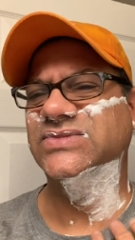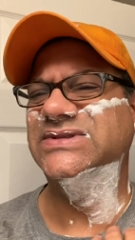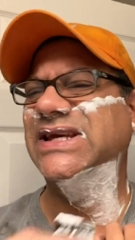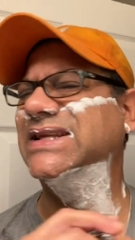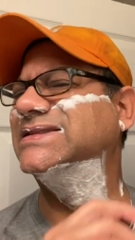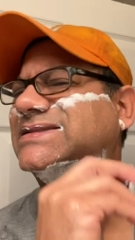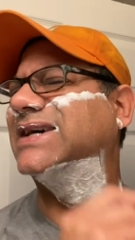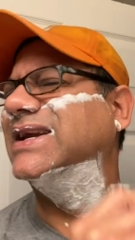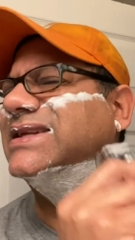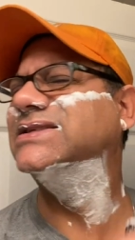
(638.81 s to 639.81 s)
Get it,
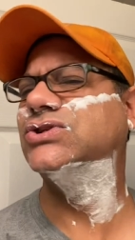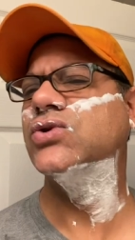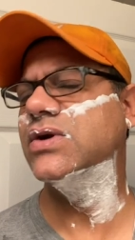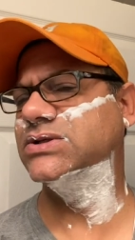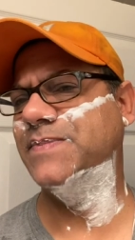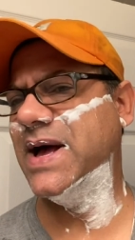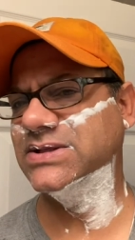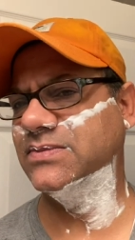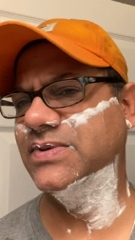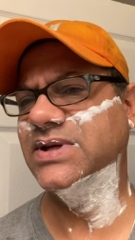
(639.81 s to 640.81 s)
cut it as short as
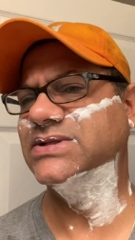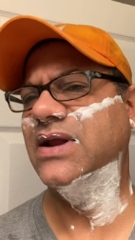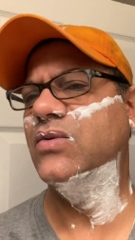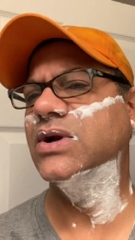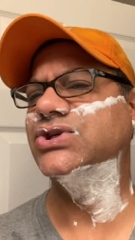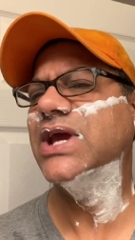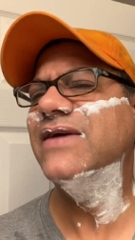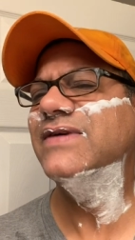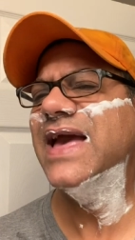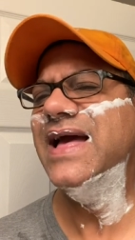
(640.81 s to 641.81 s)
possible because I don't want to
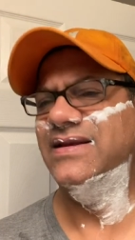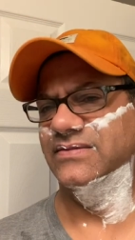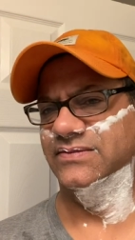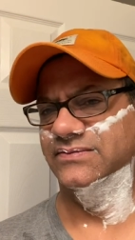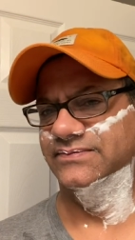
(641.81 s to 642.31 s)
shave again.